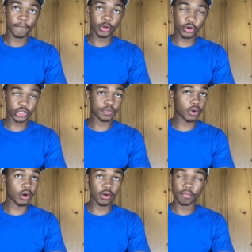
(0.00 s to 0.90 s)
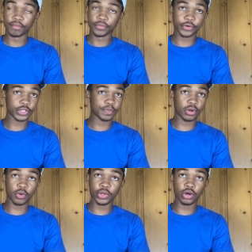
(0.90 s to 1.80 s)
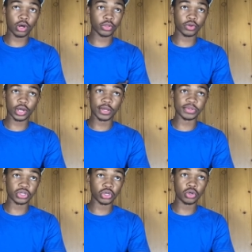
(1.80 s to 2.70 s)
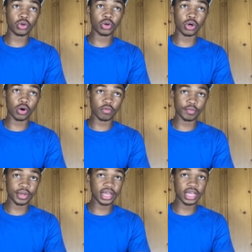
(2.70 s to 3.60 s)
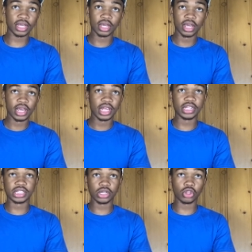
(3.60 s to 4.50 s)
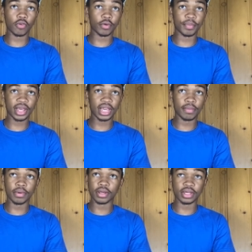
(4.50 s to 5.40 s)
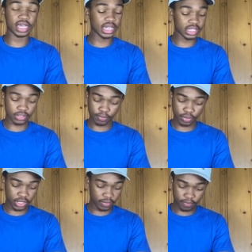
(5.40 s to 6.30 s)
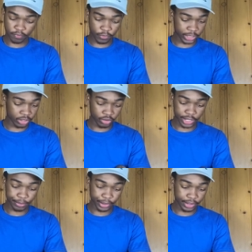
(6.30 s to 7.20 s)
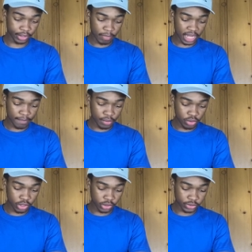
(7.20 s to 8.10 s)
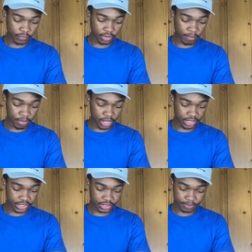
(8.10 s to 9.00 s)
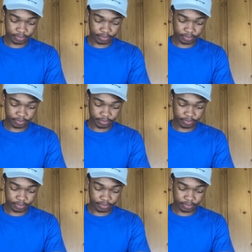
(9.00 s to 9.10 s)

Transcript: Chris Paul. Chris Paul, we all thought he was old, overpaid. He's still overpaid, but he's a pretty freaking great player. Mike Budenholzer for the Bucks.